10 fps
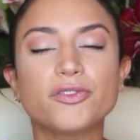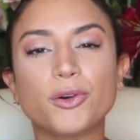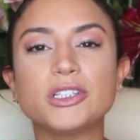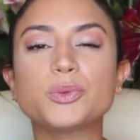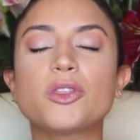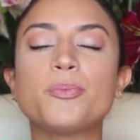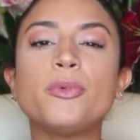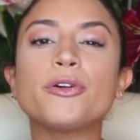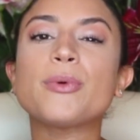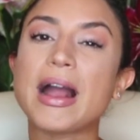Florence with
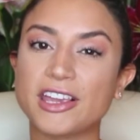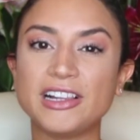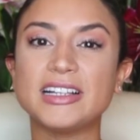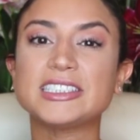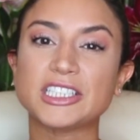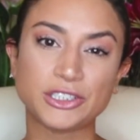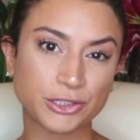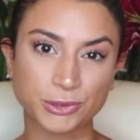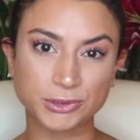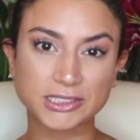miraculous news.
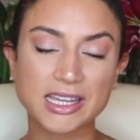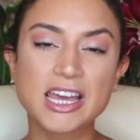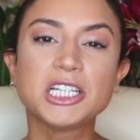News.